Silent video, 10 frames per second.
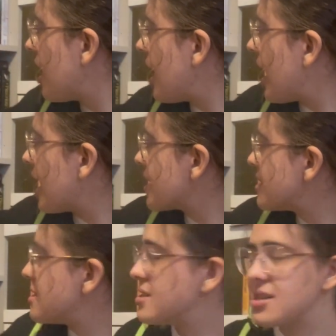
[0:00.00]

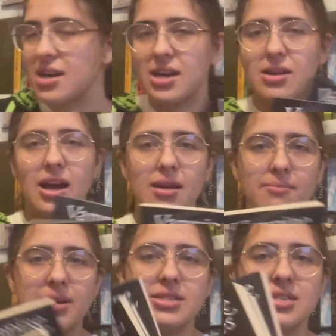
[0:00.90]
And
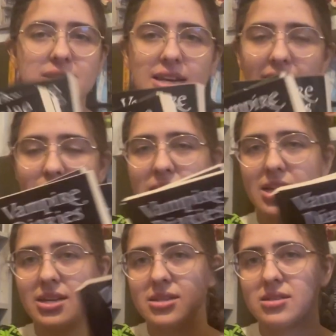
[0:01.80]
my sister gave me
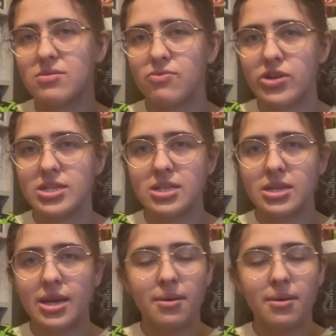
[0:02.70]
these recently,